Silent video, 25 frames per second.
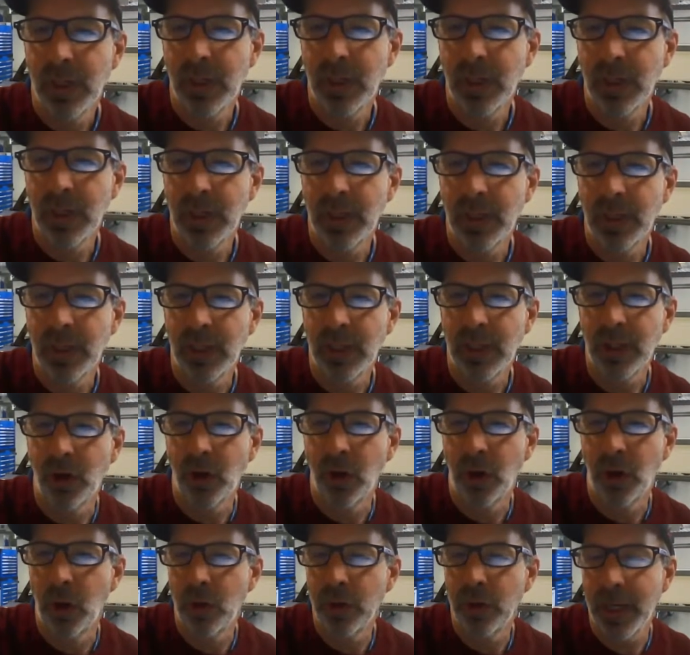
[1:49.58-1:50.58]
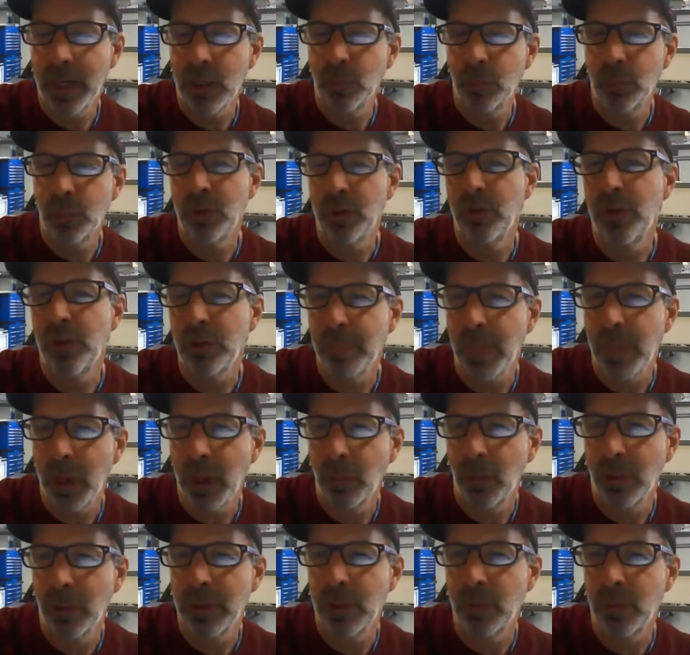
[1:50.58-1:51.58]
In our own case, we do this
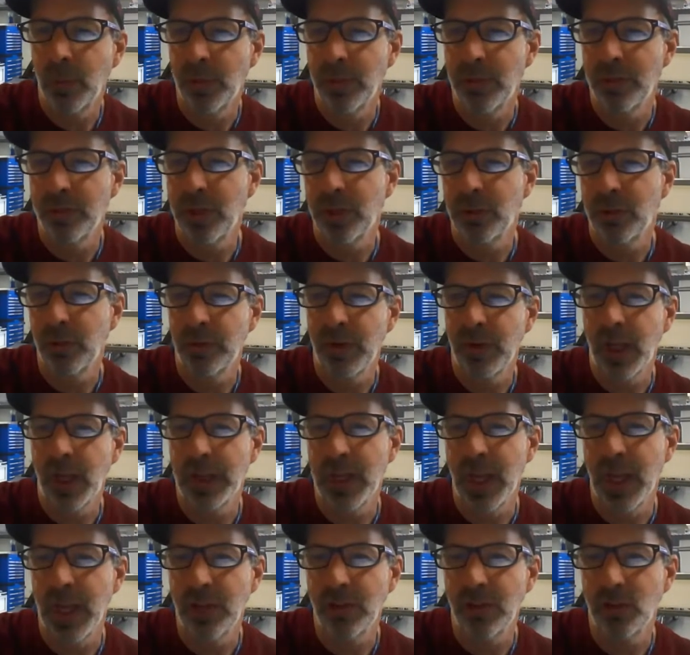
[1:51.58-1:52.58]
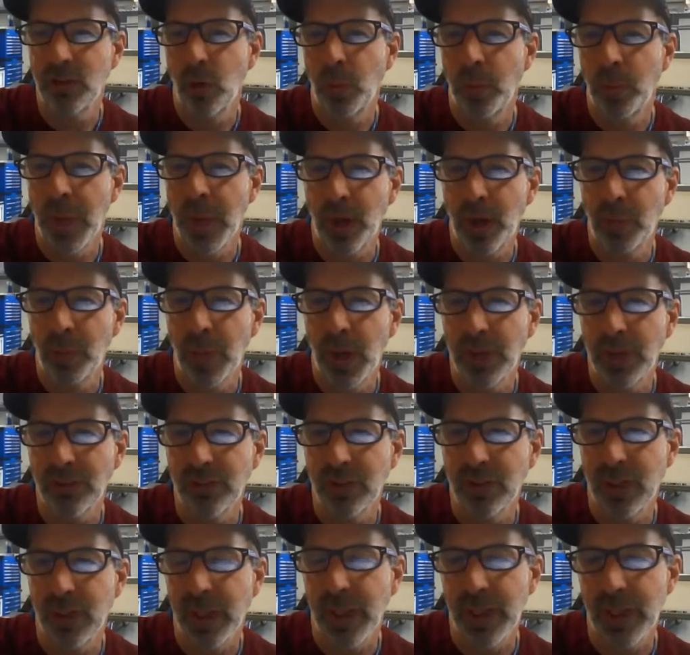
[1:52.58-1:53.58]
by working with the Central Valley High School
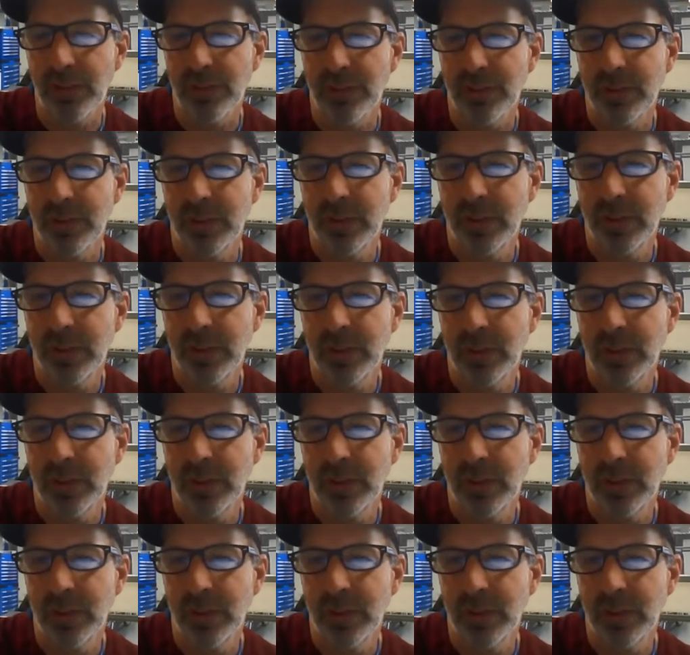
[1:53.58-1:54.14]
BattleBots class.